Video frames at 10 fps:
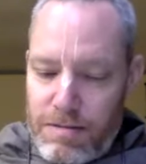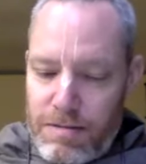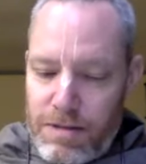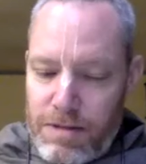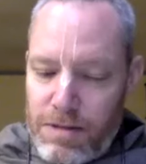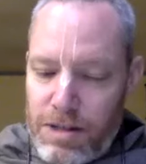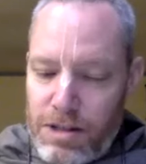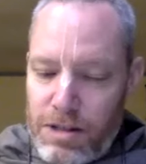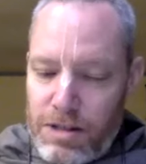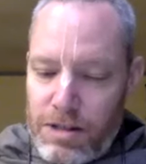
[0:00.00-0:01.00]
Vishwanath
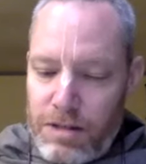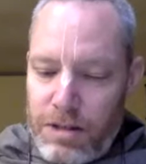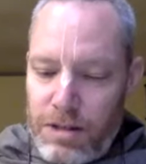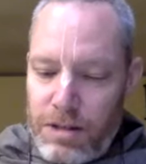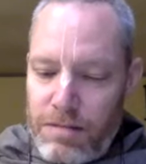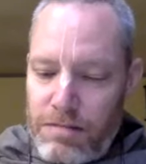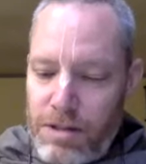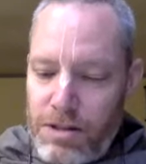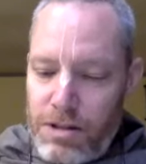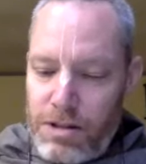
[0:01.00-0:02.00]
Chakravarti
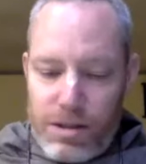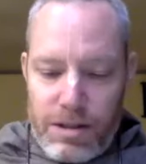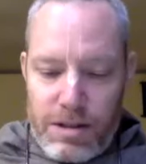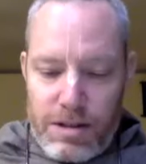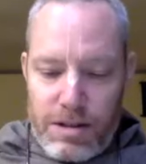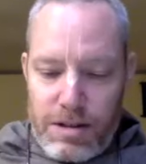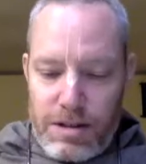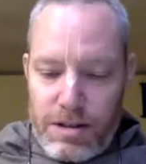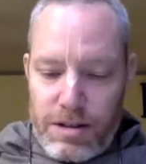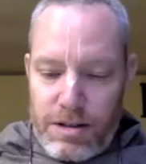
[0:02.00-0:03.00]
mentions
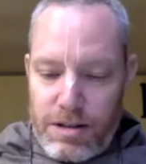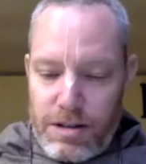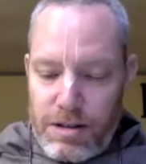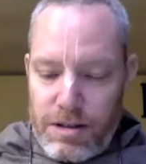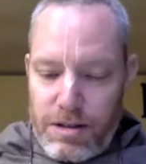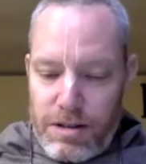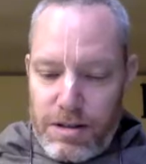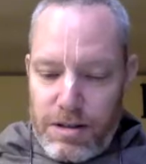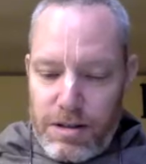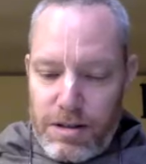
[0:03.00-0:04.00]
are
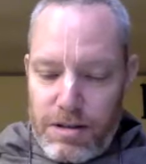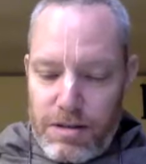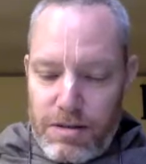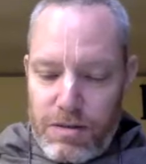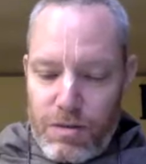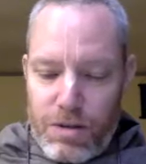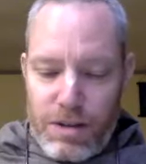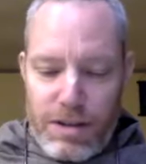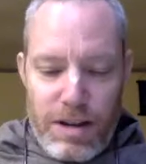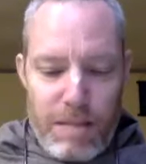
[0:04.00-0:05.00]
worn
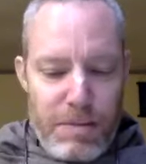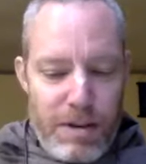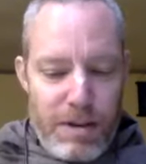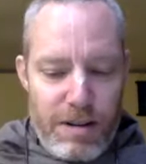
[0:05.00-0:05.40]
on the upper part of